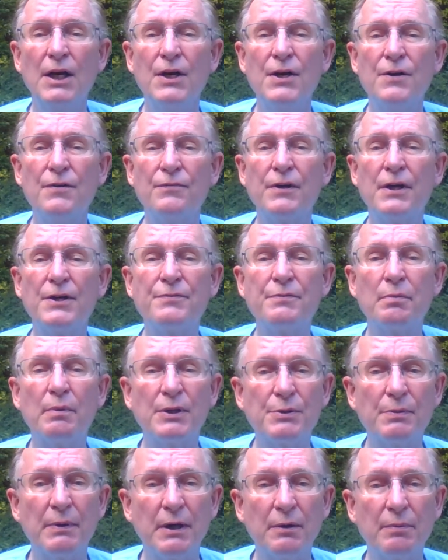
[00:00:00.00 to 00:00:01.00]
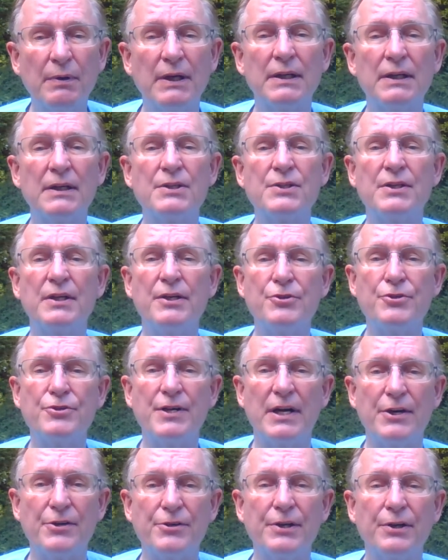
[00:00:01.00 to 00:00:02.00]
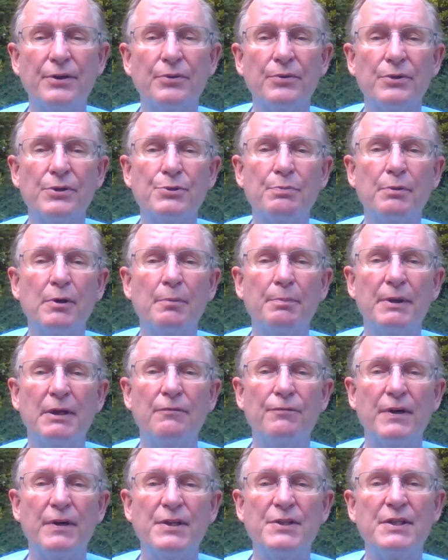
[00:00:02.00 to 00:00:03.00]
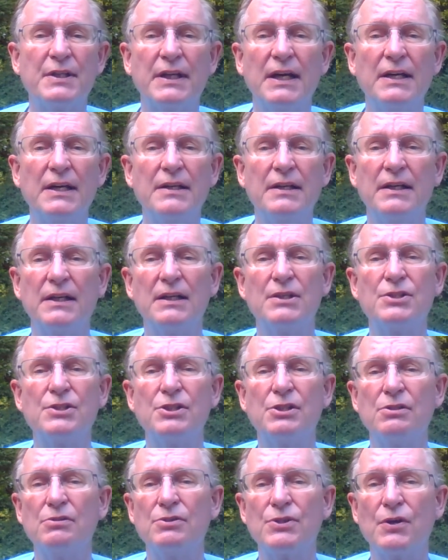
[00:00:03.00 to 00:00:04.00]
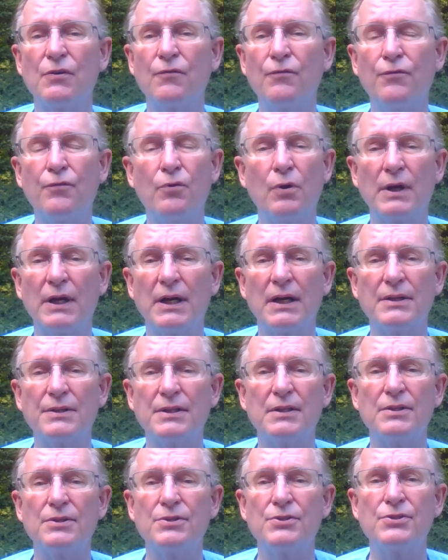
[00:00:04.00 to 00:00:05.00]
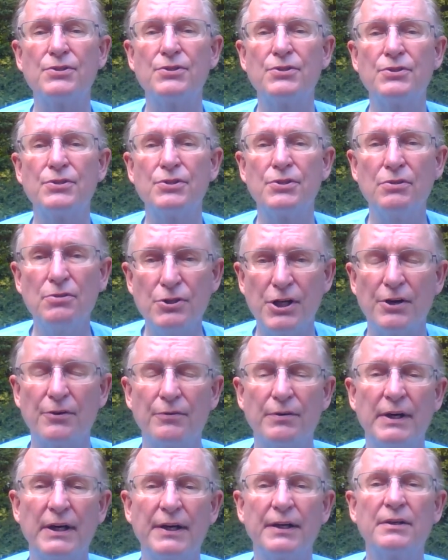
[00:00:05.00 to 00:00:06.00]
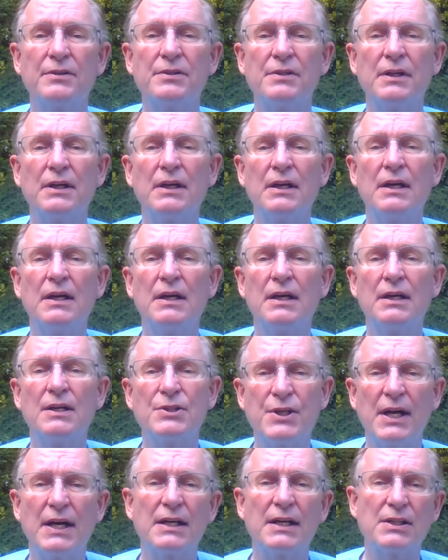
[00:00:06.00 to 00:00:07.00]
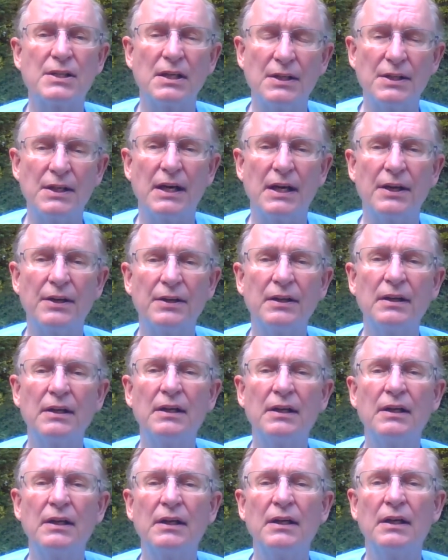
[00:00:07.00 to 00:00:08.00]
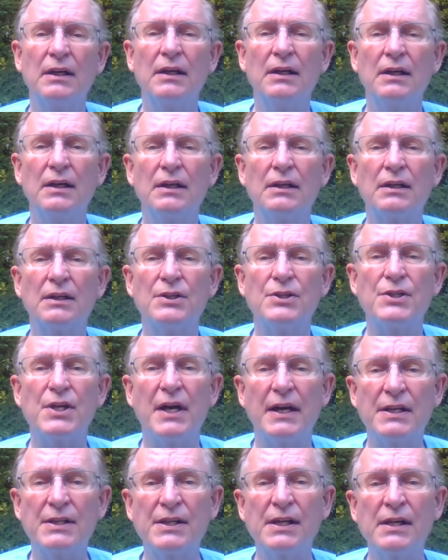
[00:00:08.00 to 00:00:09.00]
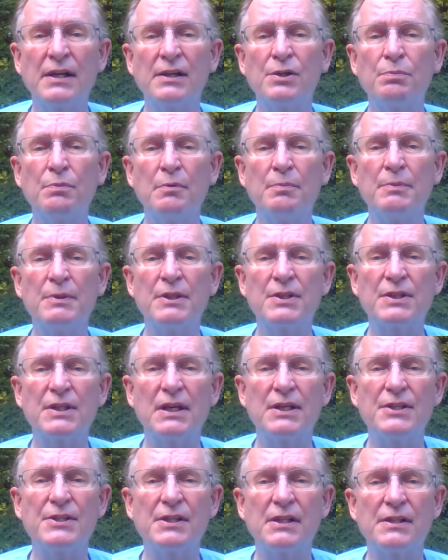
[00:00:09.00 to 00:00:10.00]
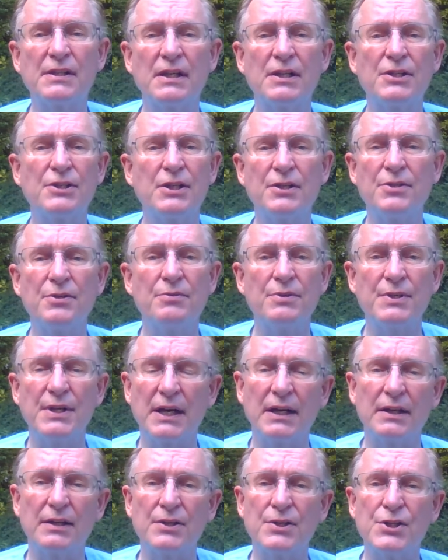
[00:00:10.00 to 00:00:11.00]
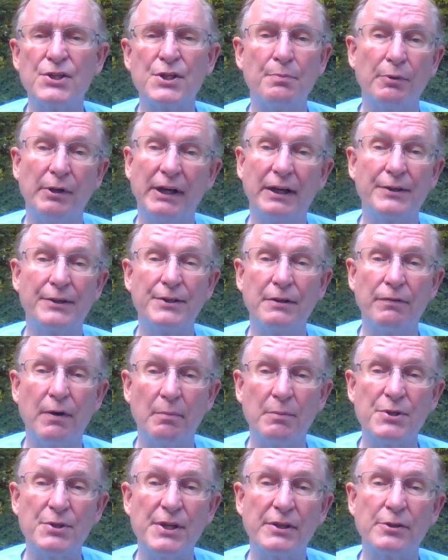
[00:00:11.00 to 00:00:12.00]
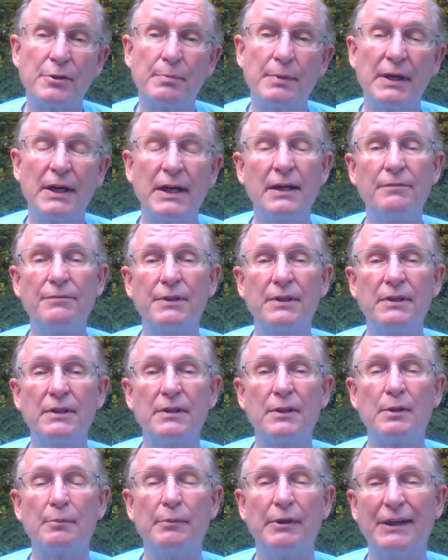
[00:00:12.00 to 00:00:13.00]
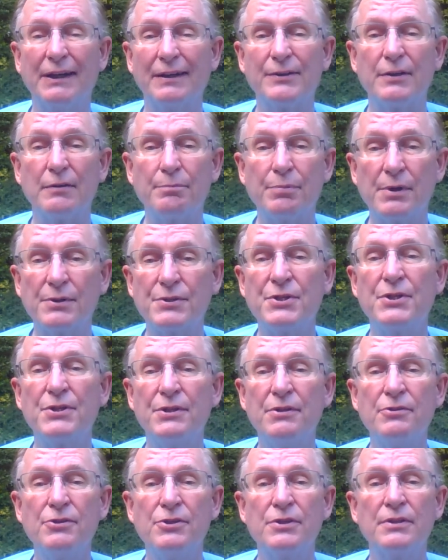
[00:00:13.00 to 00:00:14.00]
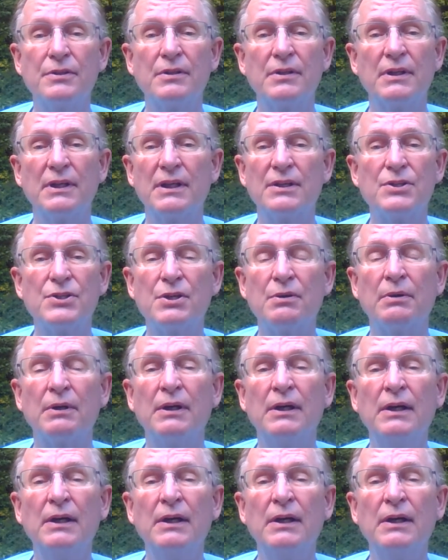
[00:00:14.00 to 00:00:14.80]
Philosophy 121 is an introductory course. We'll be investigating issues that fall under two general headings, sex and death. Concerning sex, we'll be discussing such issues as the morality of homosexual behavior, the morality of prostitution, and so on.